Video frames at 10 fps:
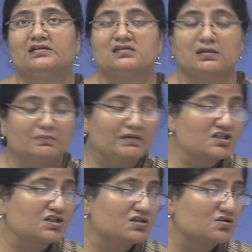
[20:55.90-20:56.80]
some
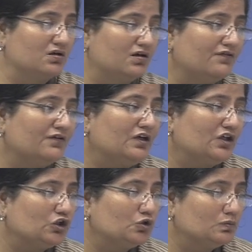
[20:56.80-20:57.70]
measures of
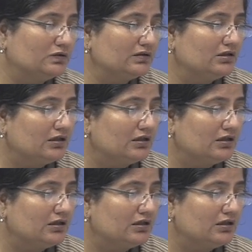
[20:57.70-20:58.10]
human